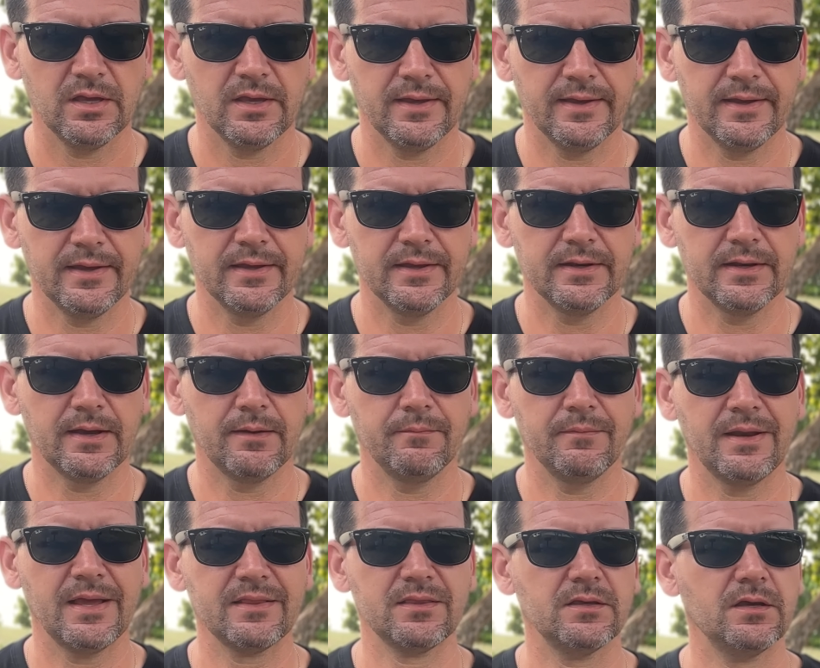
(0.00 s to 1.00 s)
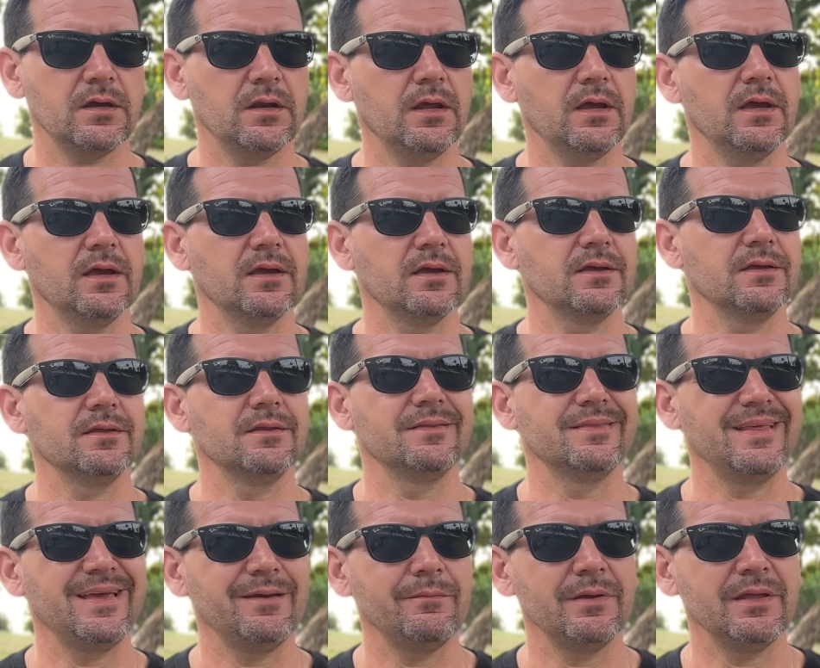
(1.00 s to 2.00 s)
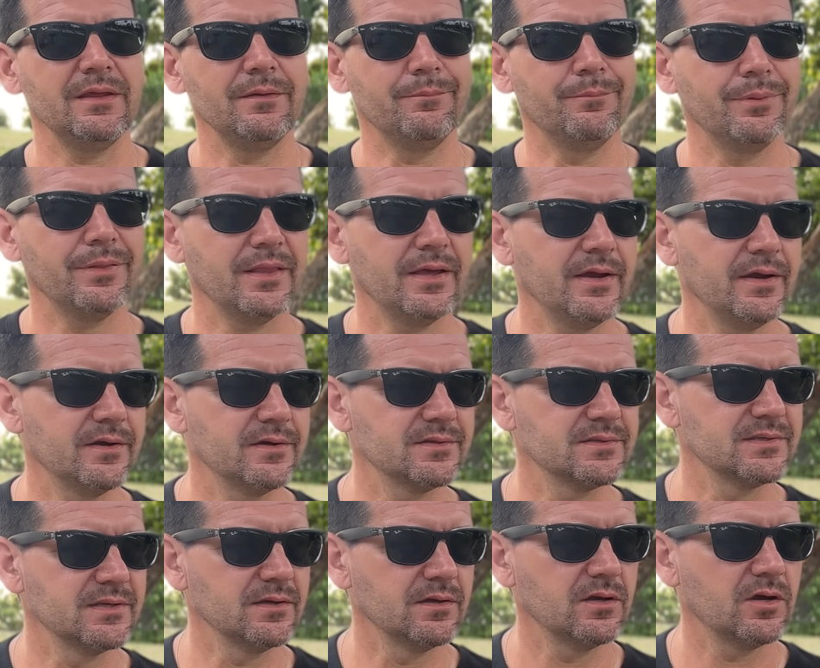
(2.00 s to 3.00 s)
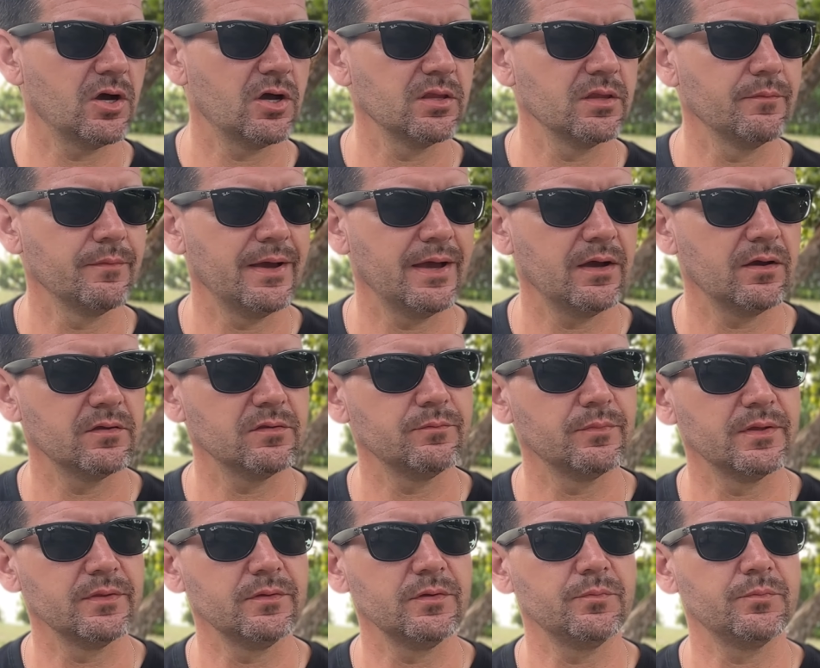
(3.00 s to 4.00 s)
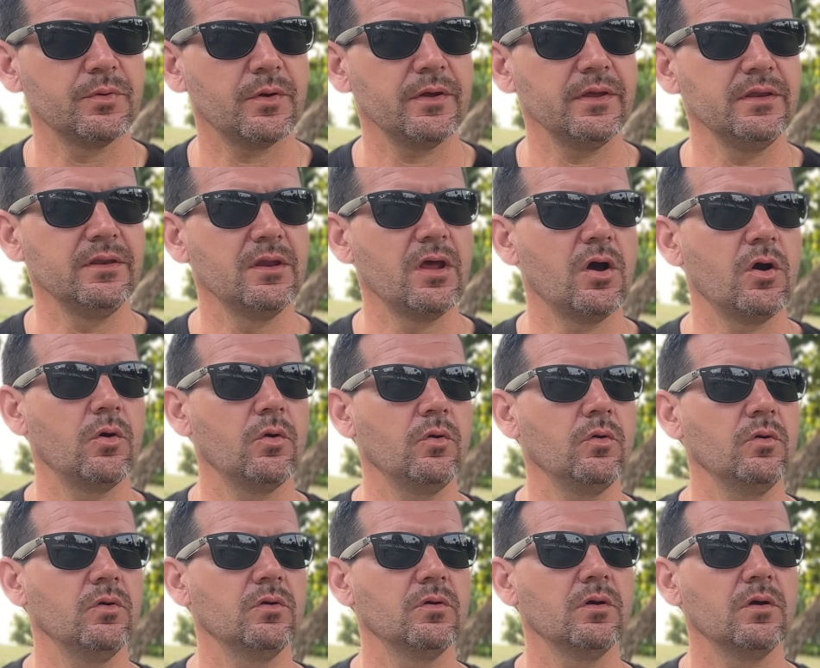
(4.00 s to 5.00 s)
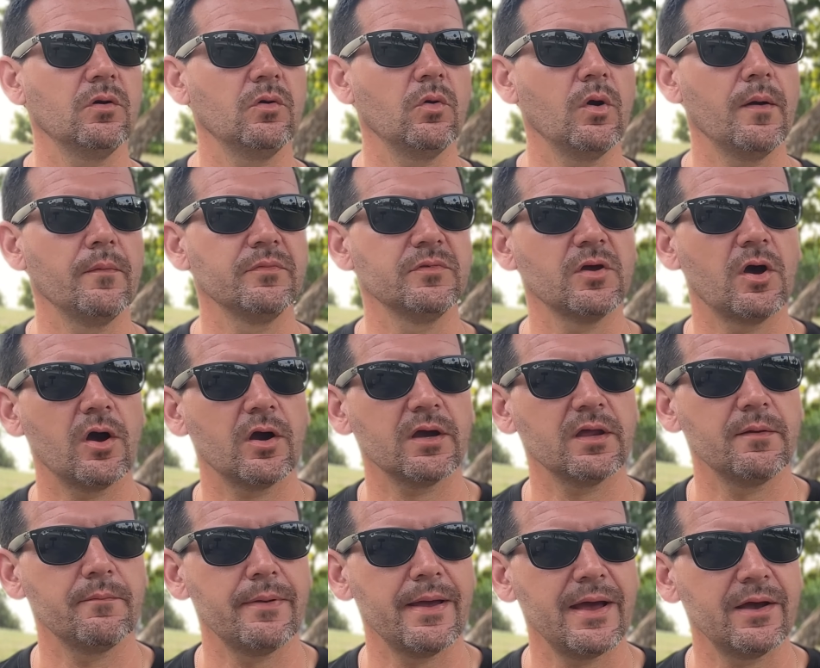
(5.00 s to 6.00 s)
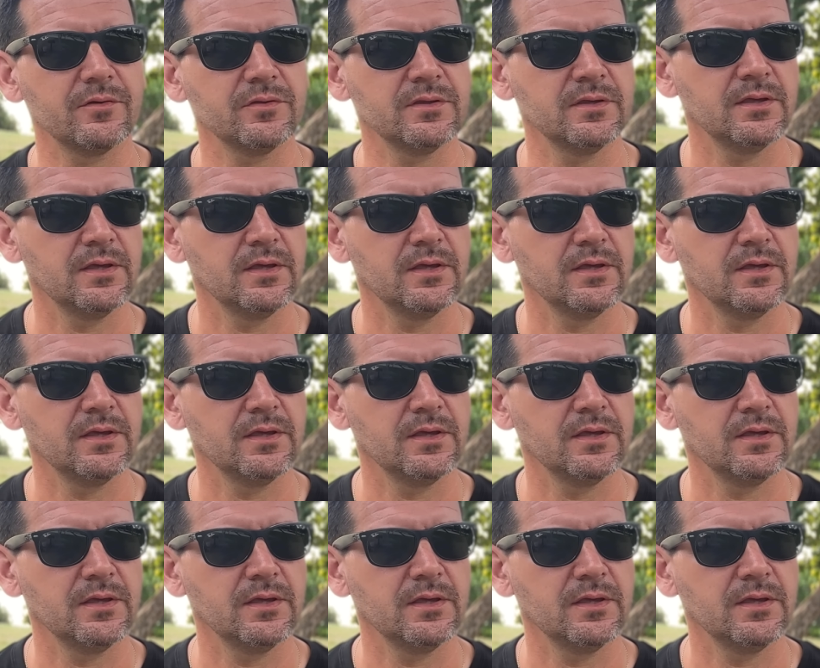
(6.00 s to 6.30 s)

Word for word: And I'm not gonna name any players and call them out, but you probably know who I'm talking about.